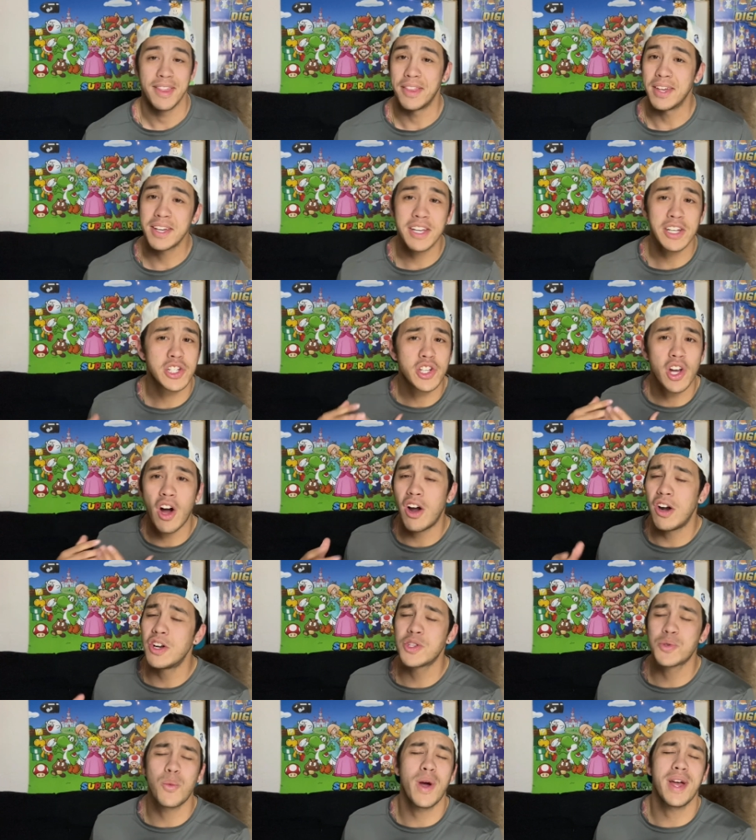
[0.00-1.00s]
The
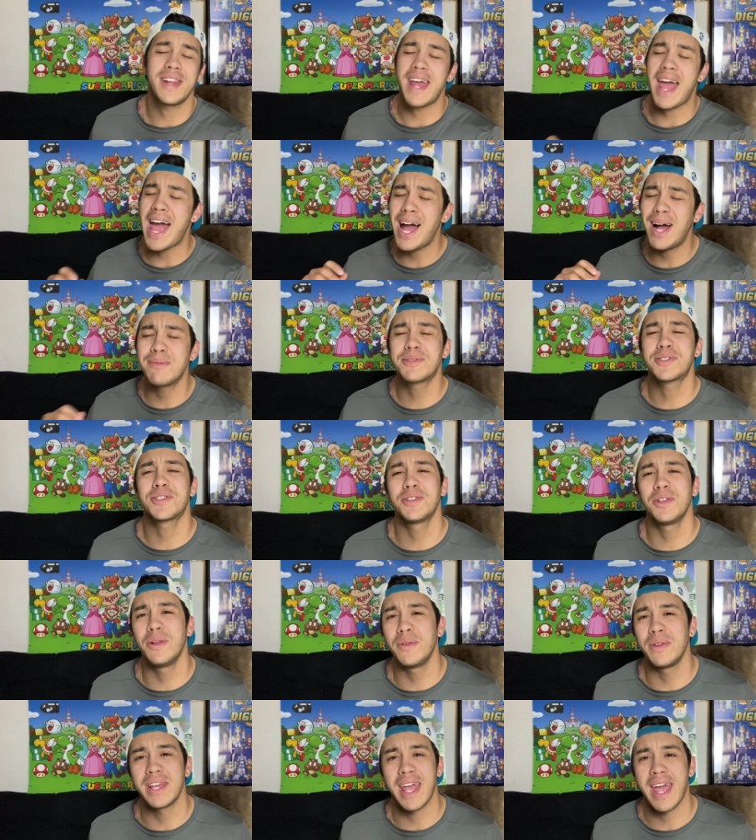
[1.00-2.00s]
guitars went
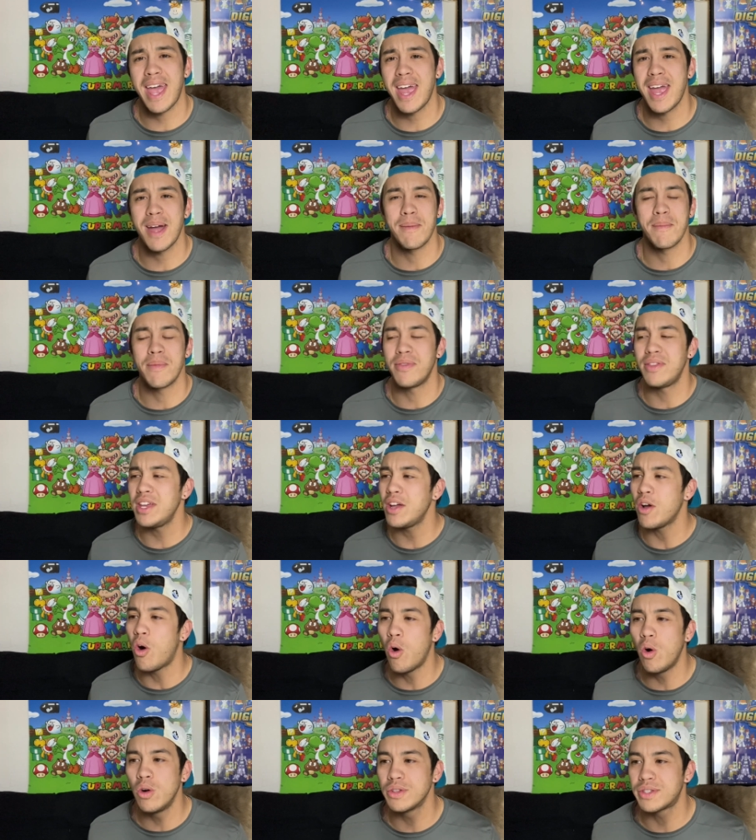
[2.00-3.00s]
absolutely ham the
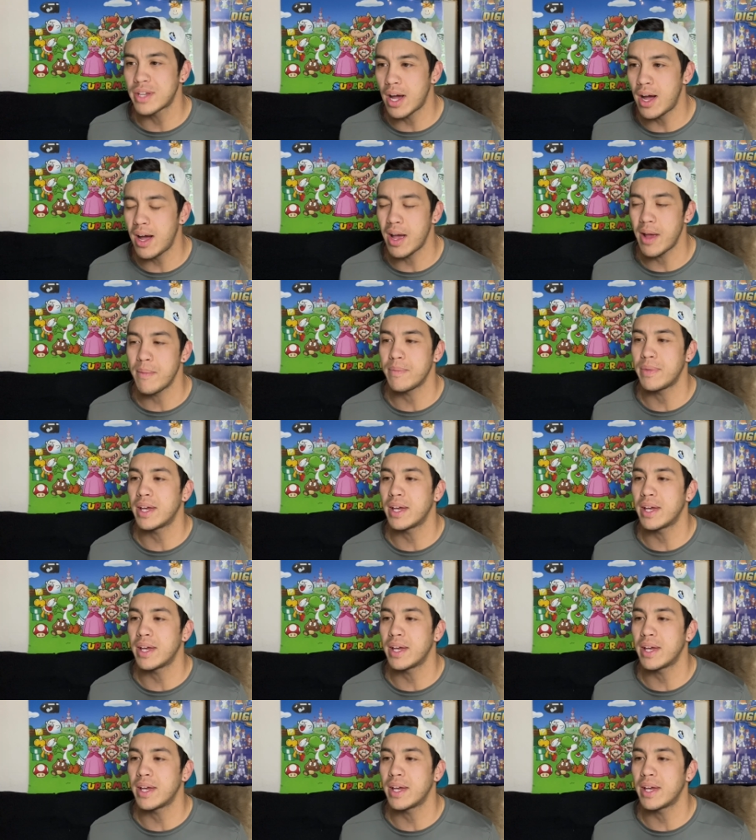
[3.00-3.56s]
whole time.